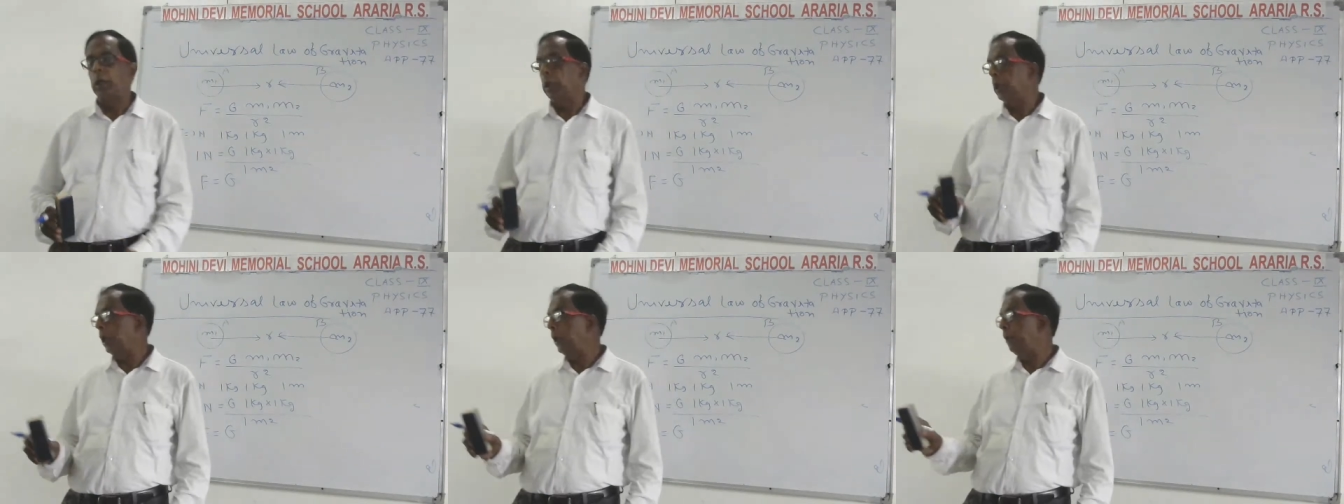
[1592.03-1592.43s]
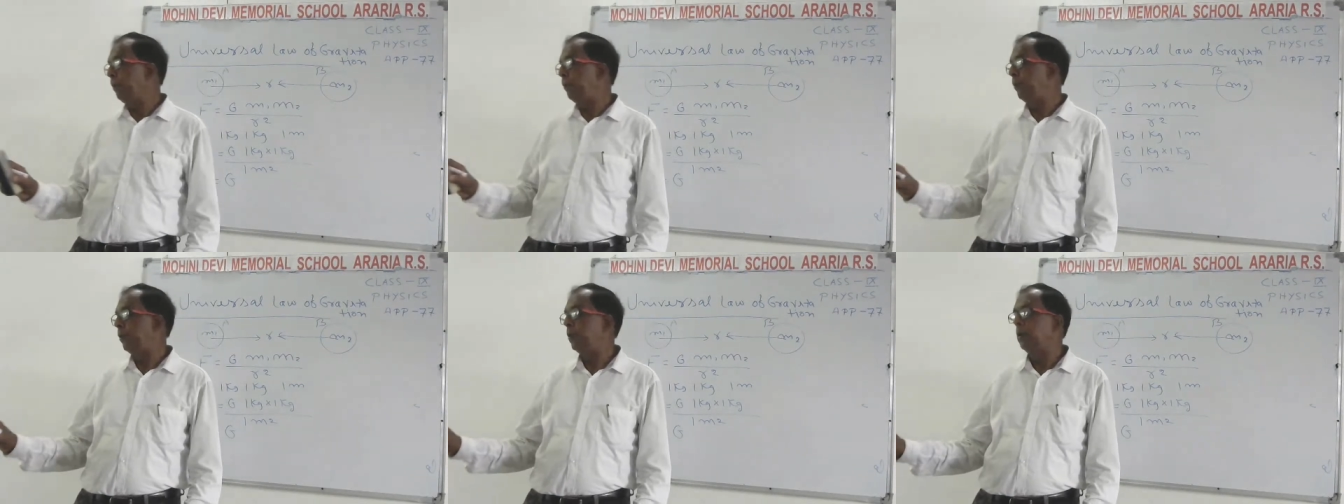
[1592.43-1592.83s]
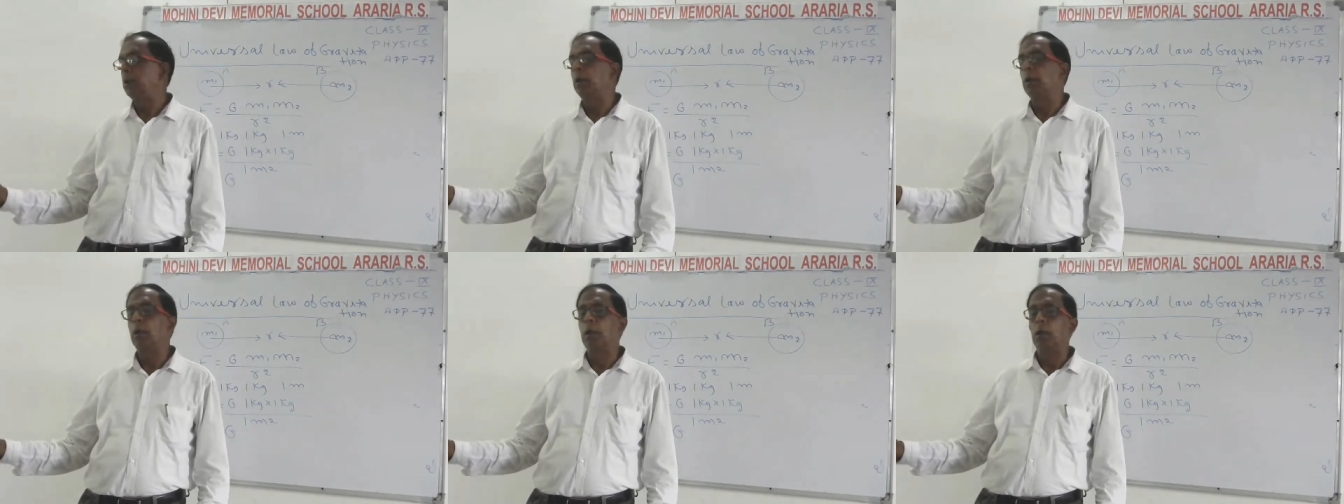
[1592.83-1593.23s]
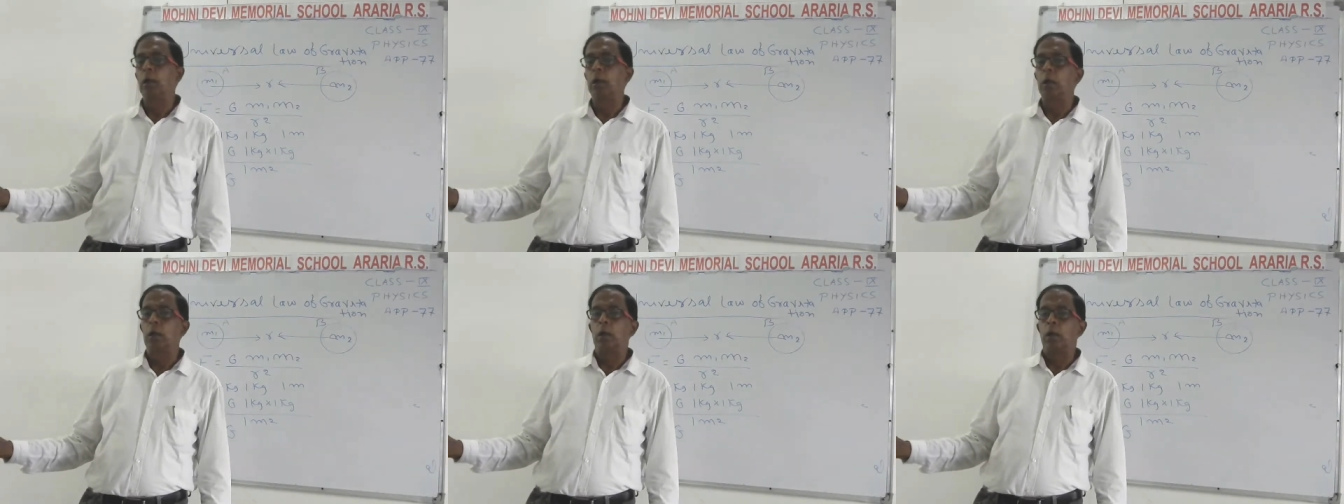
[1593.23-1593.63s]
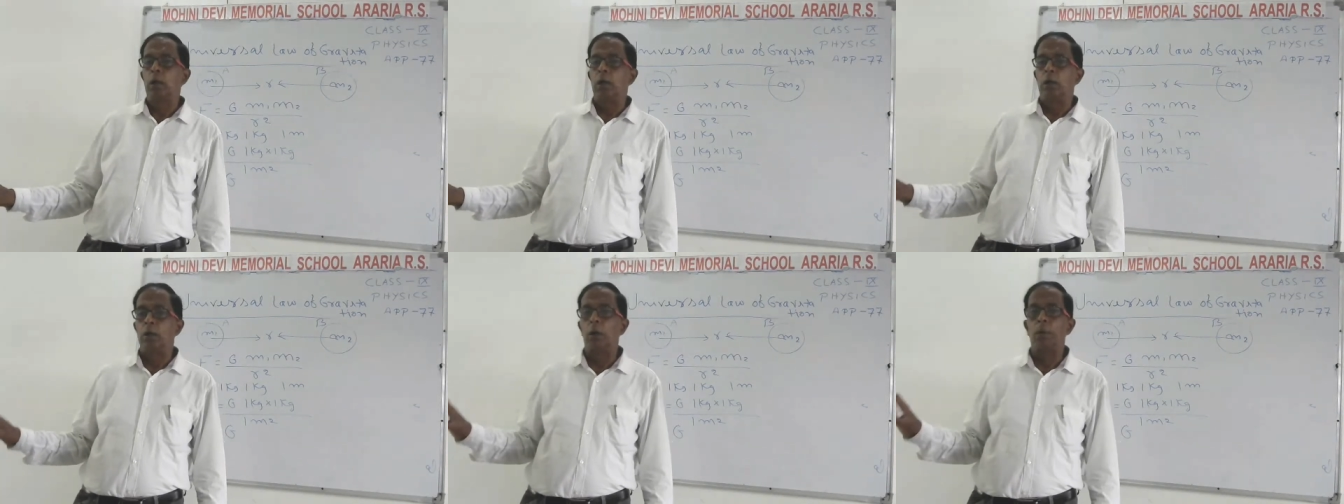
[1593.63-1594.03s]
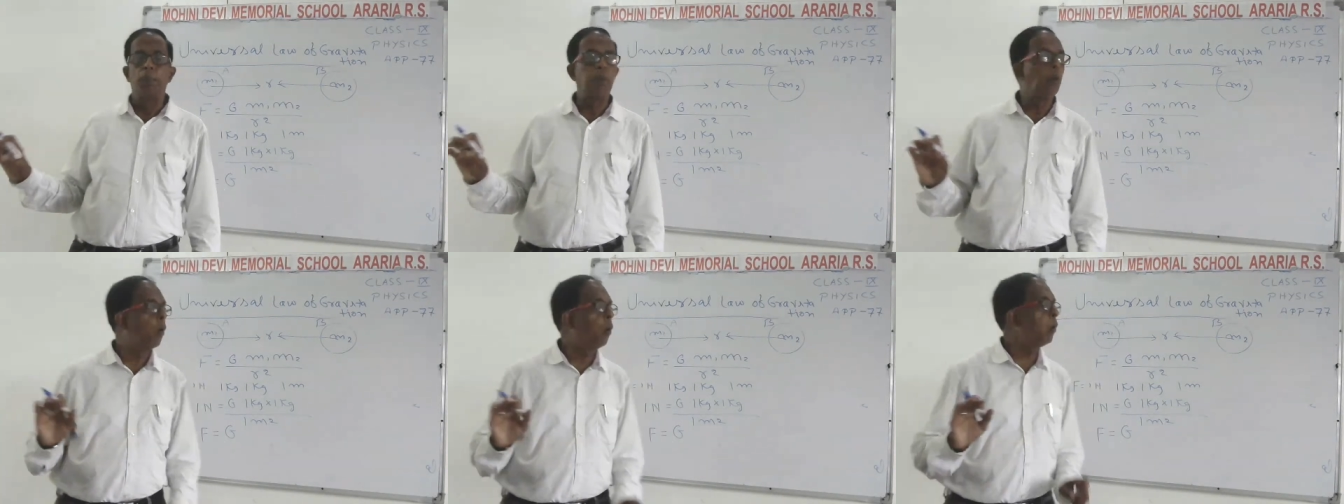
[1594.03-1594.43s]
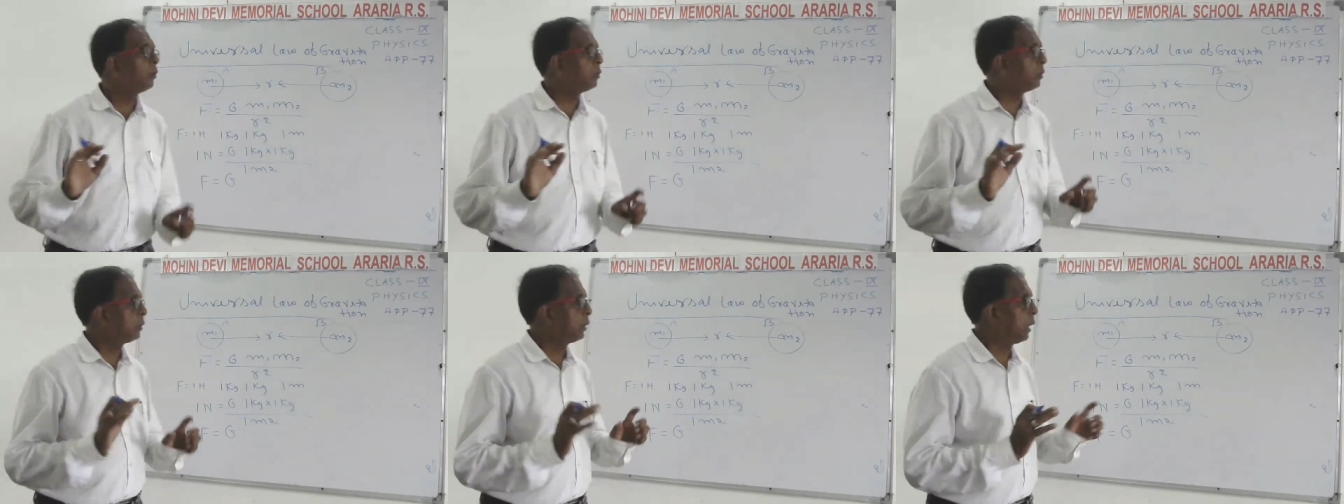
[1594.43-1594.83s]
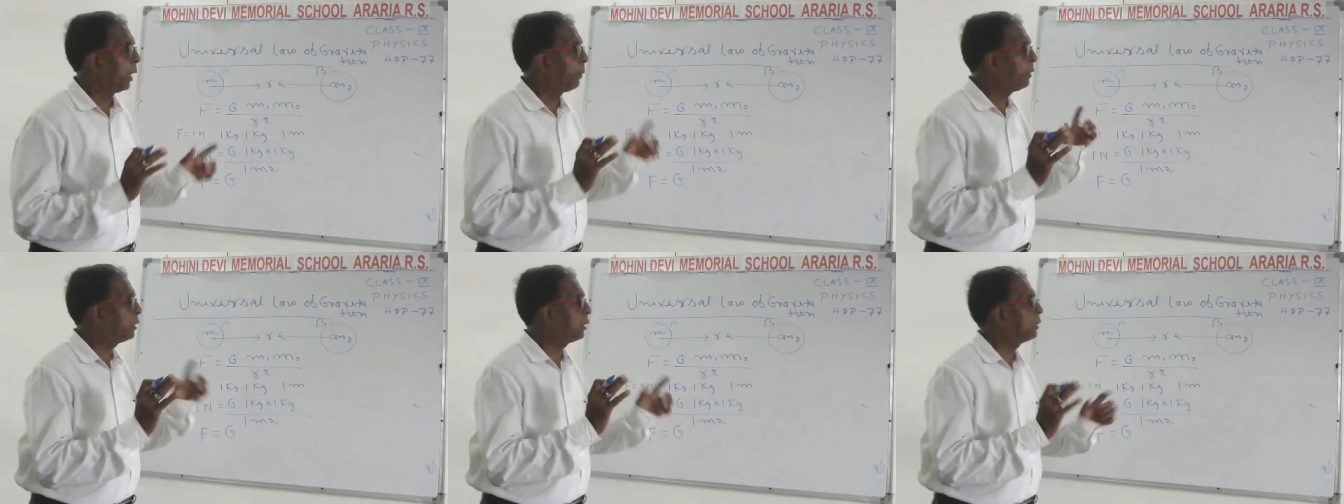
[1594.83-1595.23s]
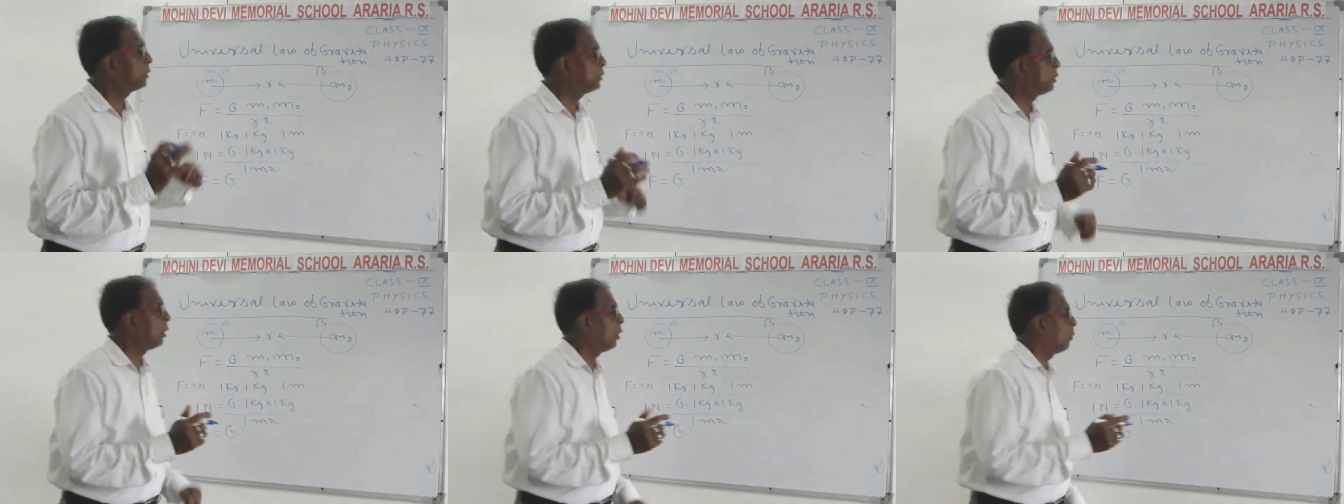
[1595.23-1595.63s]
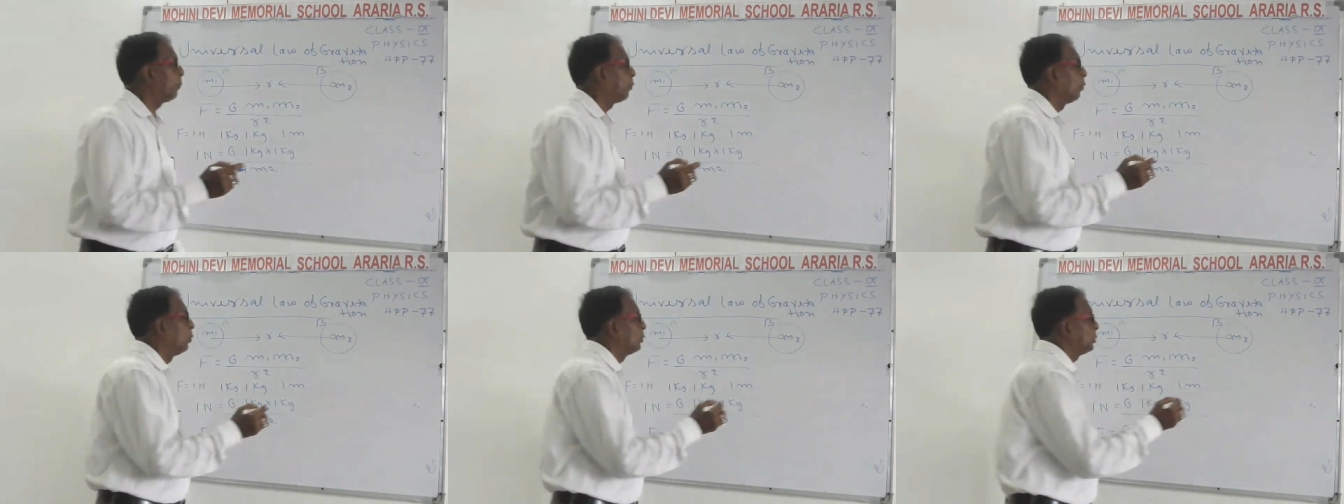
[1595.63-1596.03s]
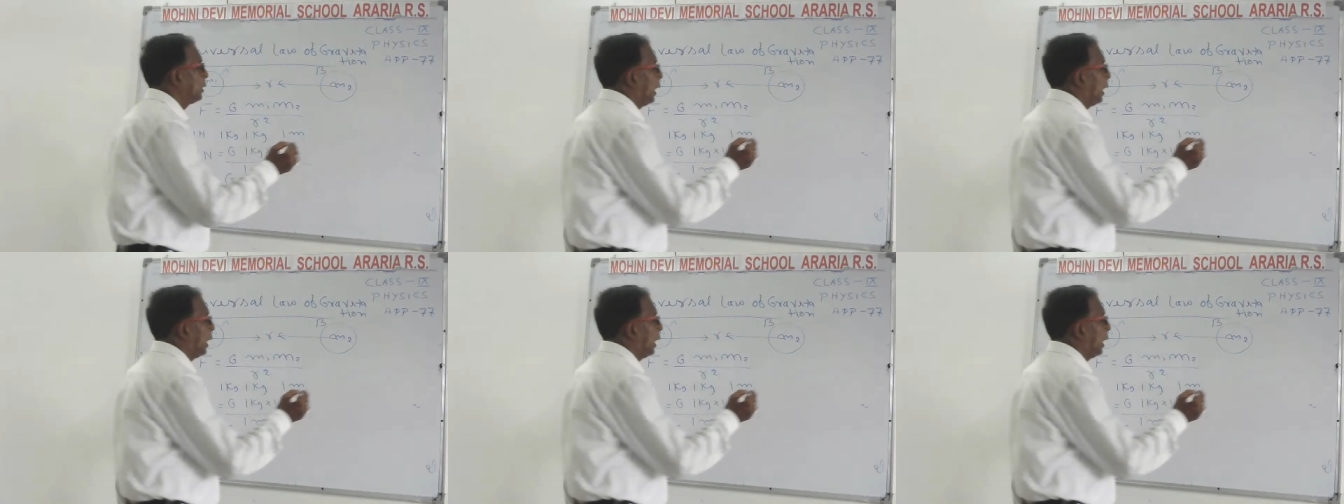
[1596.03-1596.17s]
if the force, gravitational force